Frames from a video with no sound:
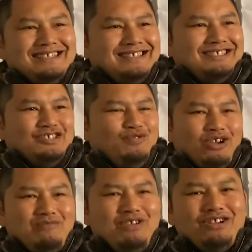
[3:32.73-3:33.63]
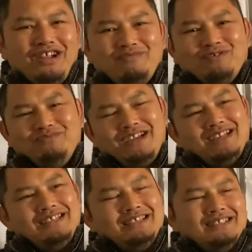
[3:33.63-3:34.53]
She won't give me her number,
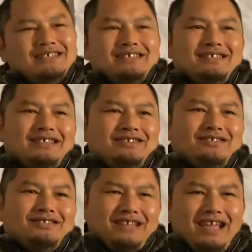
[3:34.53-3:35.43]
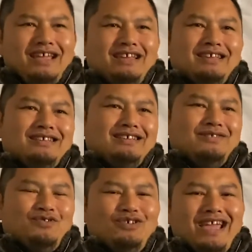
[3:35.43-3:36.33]
man. He's like, dang, if
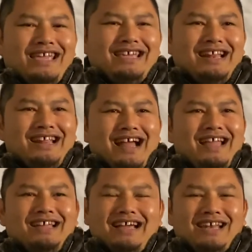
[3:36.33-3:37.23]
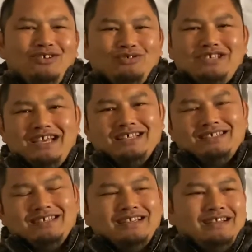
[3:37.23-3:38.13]
you can't get it, I ain't got no chance.
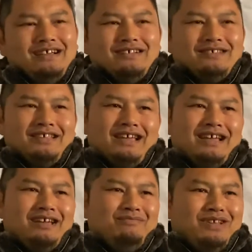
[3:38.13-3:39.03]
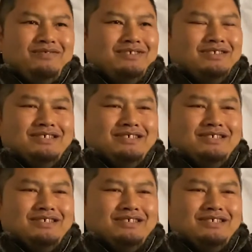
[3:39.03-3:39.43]
I was like, yeah, maybe,